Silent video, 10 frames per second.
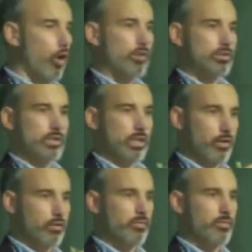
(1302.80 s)
other
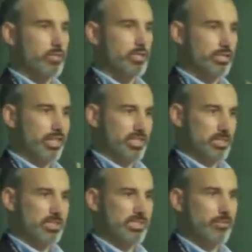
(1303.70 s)
calls and other
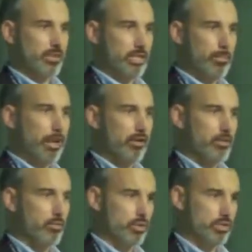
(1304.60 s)
information that is
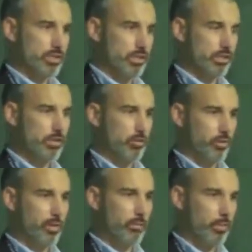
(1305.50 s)
specifically about an
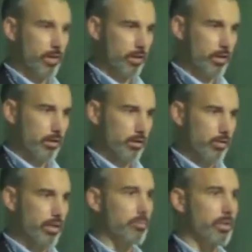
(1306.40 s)
emergency to create
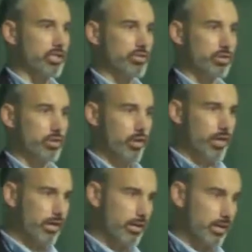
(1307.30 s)
a, uh, a
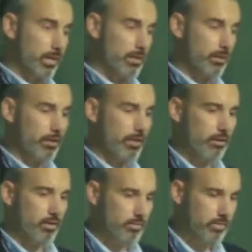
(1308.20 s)
greater picture
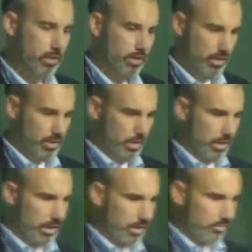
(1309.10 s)
and, and, get a better outcome.